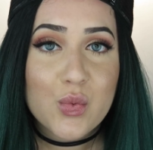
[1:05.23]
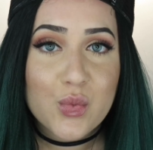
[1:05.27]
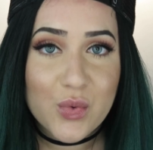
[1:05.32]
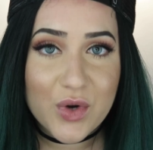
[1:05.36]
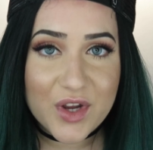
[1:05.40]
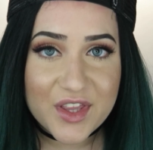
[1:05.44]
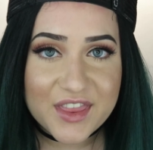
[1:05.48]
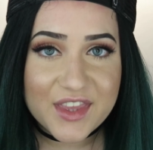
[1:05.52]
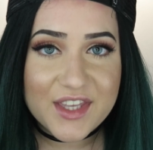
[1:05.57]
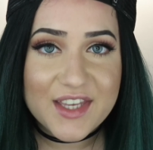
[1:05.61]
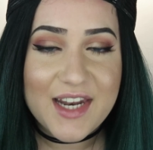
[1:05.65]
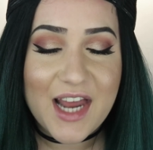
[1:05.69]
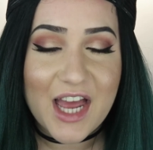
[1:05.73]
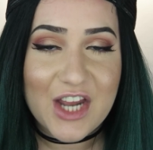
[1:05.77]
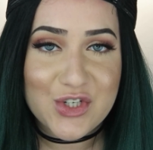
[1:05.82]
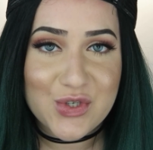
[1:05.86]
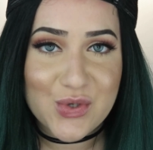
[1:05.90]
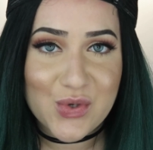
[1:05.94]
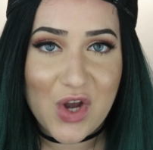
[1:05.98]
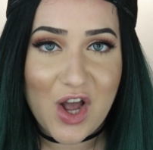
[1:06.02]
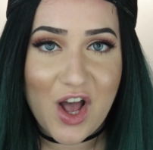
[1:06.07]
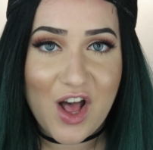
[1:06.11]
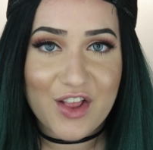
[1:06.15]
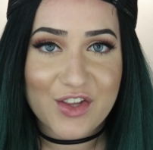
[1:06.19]
with the
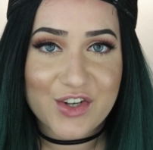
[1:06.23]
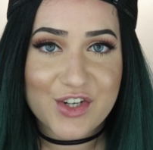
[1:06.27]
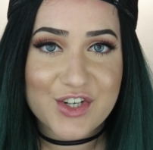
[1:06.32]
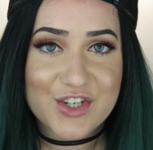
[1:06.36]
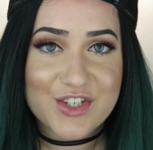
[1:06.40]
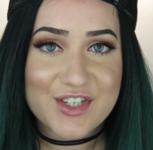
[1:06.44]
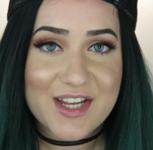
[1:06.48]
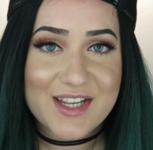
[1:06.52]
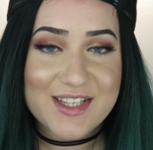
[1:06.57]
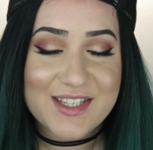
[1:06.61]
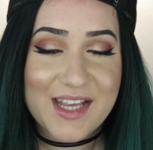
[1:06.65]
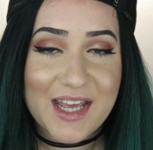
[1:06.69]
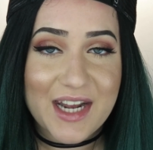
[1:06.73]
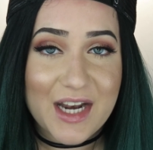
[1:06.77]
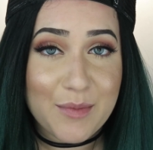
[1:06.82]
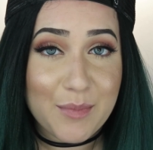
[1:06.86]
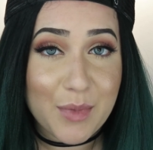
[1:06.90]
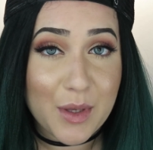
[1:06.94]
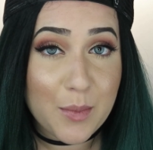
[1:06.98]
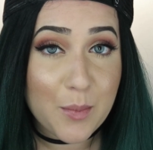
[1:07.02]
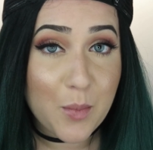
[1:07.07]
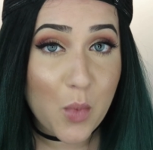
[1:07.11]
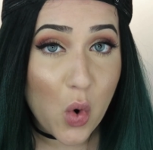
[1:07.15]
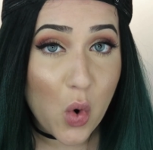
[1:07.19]
natural colors, it's
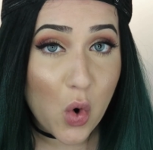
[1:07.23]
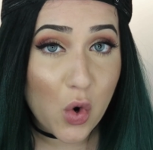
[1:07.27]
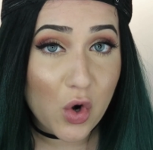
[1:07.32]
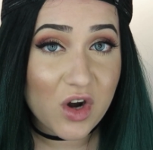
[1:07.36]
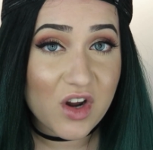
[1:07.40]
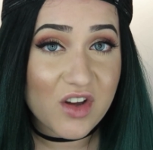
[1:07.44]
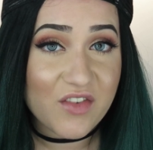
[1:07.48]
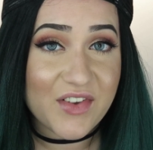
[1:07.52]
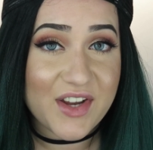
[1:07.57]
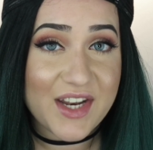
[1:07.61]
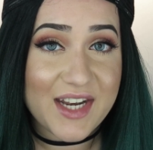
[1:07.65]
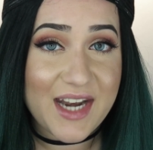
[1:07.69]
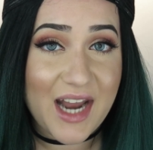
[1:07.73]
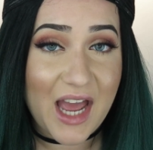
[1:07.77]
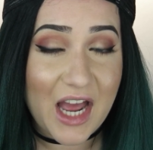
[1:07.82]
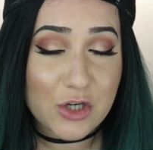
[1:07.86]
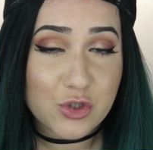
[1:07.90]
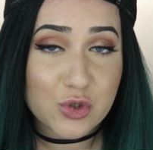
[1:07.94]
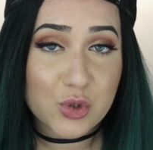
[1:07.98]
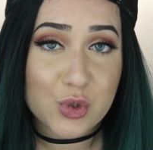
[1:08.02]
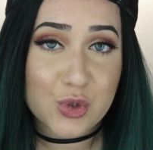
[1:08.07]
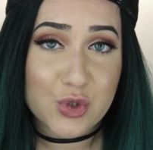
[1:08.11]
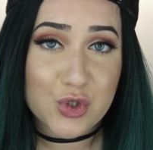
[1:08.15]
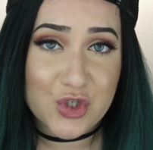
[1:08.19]
gonna be more of a
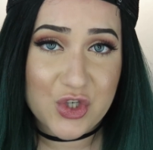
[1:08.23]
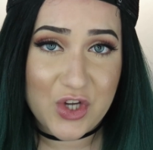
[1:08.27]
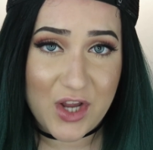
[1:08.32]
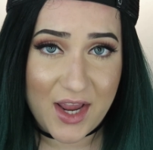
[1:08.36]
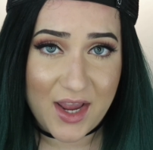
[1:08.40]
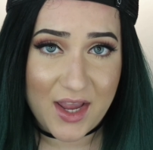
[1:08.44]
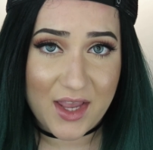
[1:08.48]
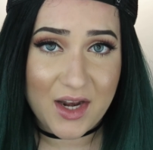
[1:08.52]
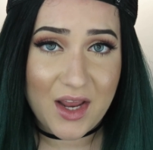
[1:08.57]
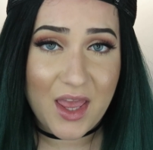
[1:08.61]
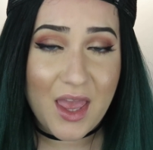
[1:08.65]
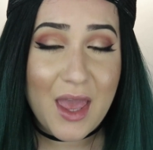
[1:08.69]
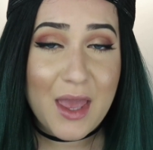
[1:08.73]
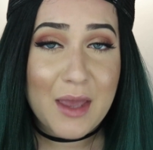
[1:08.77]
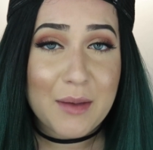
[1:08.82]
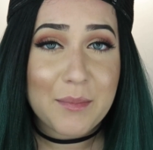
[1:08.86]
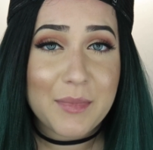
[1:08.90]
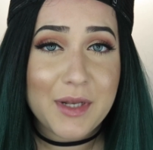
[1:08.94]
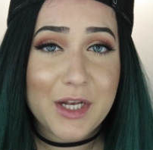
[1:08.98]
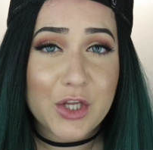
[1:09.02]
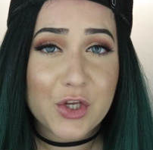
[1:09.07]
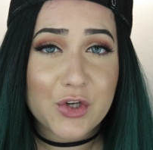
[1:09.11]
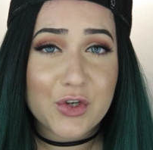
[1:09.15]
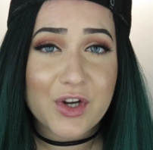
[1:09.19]
natural shade,
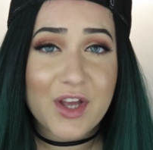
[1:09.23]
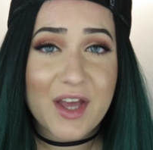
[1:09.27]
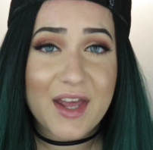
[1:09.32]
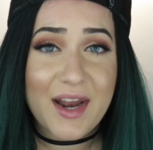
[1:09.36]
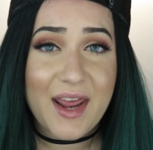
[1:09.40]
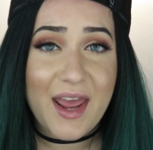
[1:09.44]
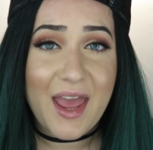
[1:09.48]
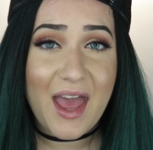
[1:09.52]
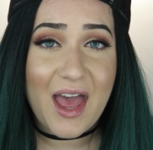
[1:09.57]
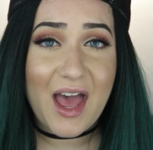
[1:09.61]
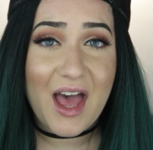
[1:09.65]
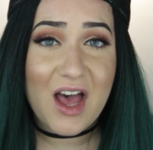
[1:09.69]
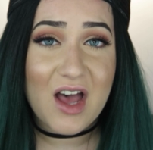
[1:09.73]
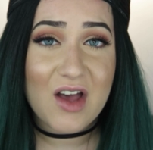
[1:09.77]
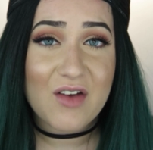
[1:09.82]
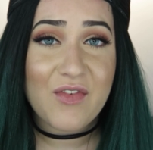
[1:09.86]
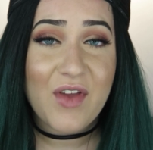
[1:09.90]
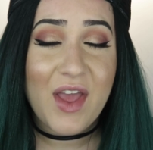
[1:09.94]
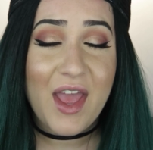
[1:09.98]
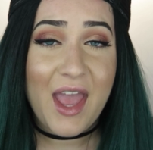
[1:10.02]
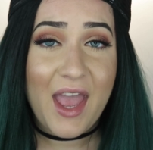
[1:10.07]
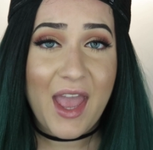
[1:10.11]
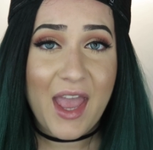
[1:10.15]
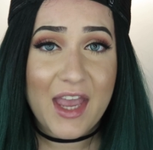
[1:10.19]
meaning you're gonna
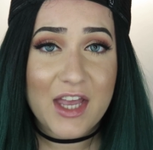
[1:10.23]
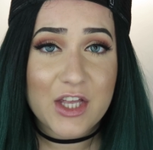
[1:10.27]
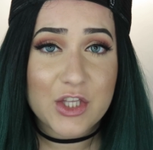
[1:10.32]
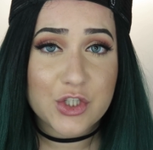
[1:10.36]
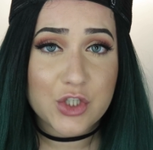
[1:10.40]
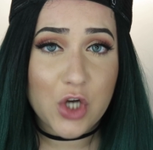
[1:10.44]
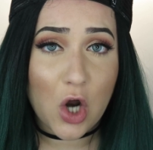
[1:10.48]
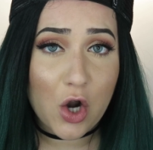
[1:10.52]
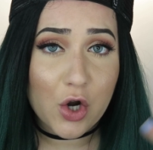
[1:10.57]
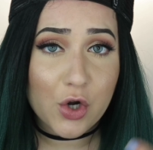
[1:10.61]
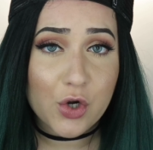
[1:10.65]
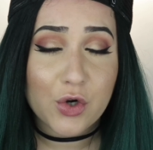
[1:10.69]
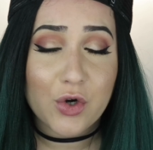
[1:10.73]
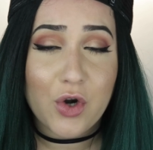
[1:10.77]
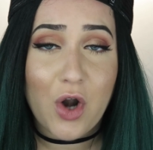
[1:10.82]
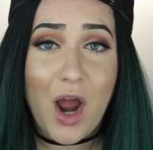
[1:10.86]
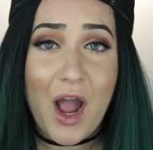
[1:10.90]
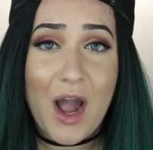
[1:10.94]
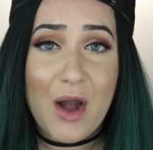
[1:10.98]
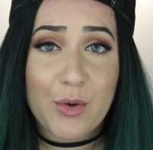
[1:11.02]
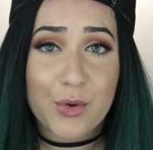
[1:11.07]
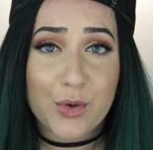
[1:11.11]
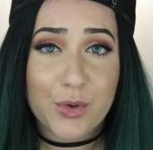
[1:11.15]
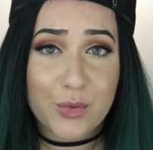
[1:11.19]
have a darker
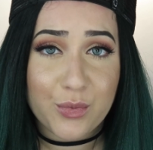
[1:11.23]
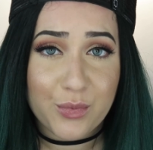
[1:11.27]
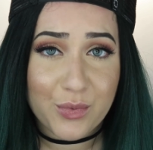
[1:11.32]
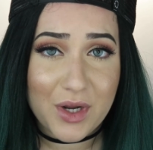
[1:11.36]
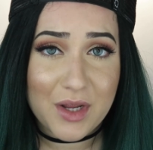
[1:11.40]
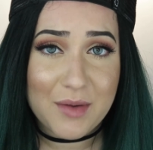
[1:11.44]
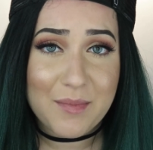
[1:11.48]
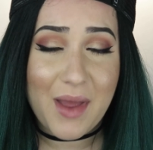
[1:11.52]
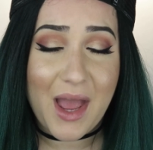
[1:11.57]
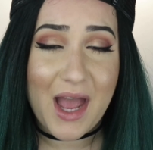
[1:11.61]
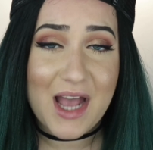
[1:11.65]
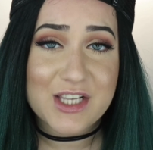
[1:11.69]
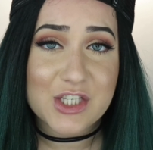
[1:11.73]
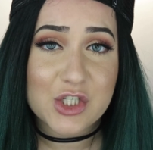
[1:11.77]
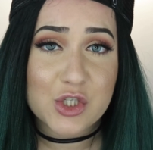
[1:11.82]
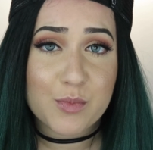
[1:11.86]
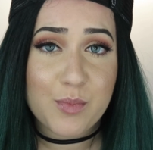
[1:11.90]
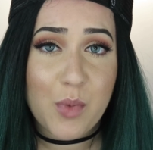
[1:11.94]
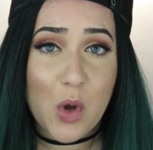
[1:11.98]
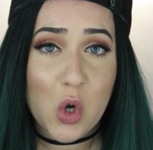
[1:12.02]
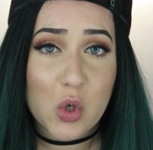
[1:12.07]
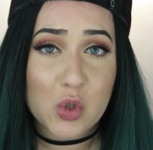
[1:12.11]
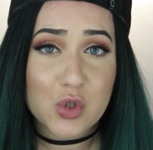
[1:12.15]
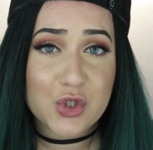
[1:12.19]
outer rim as
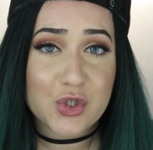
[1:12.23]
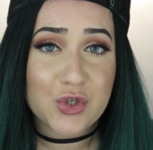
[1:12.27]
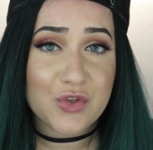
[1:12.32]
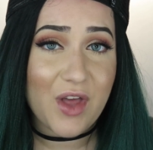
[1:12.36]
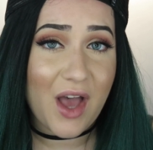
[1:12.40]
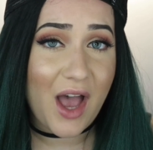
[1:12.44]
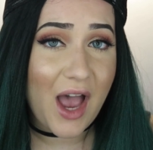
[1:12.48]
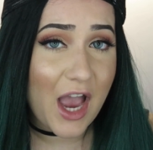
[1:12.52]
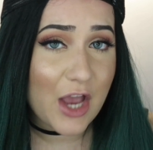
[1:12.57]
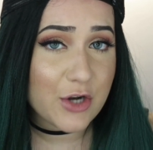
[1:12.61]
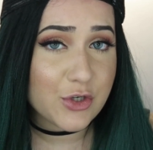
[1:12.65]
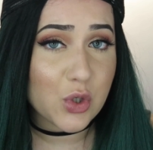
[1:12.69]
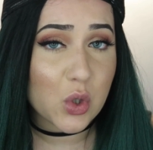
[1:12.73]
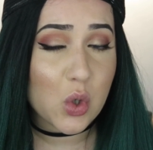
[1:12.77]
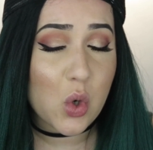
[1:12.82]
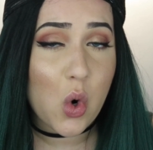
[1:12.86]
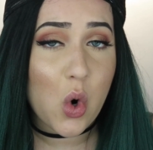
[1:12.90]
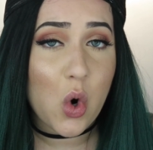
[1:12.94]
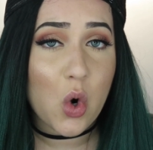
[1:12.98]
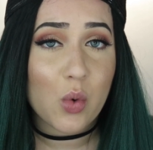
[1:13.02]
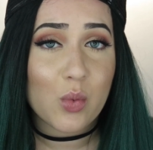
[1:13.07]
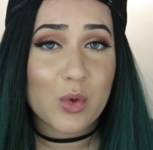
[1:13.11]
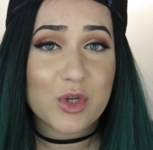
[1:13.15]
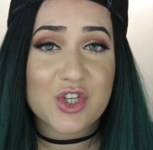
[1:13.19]
opposed to the
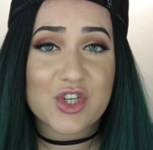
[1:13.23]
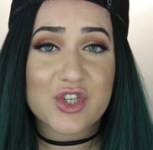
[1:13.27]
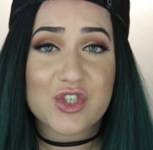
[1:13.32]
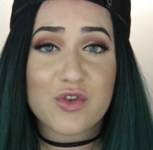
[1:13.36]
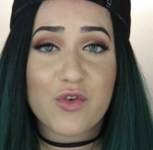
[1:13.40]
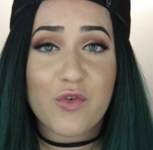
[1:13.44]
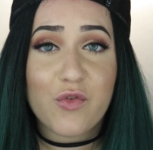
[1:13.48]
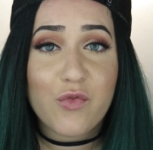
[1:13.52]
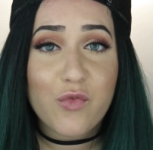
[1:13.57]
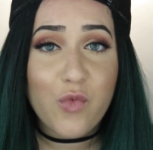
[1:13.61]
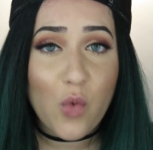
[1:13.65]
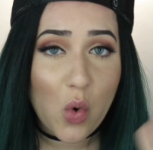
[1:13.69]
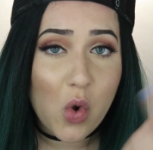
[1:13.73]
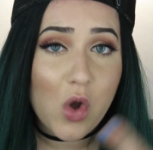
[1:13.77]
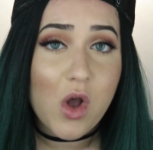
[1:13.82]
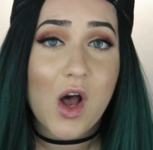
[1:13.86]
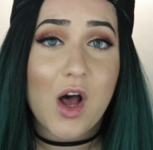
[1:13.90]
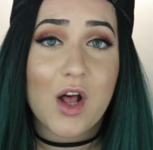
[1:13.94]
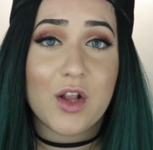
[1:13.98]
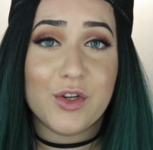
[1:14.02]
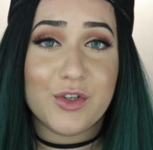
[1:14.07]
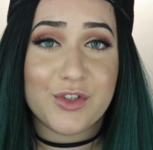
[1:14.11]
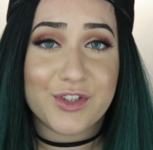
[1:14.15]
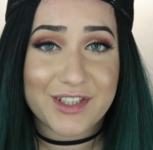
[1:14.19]
Hidrocor, which is the full
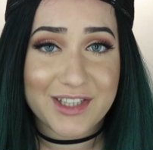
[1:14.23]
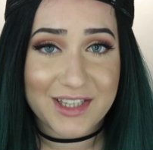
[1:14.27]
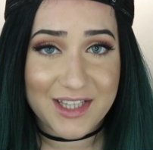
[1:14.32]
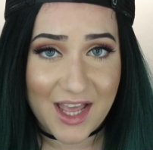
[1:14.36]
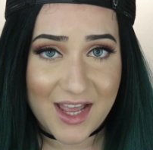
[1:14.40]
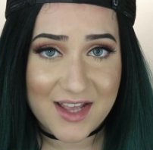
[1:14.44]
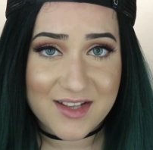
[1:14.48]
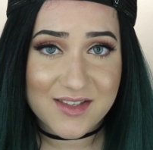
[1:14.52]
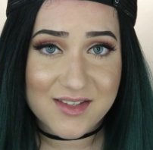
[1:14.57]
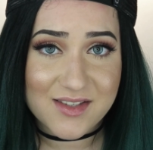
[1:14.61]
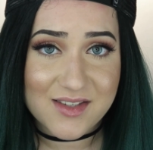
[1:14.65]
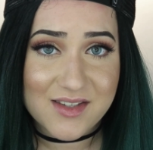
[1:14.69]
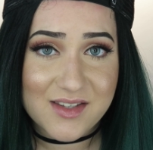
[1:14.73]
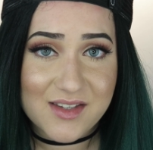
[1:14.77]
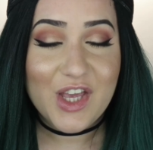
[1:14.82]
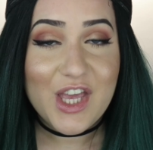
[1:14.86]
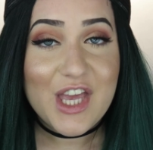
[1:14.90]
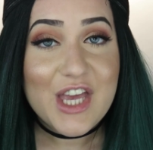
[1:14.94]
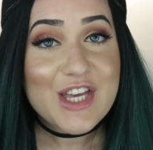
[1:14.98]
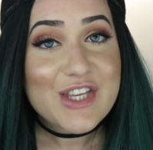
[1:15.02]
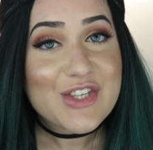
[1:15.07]
colored lens.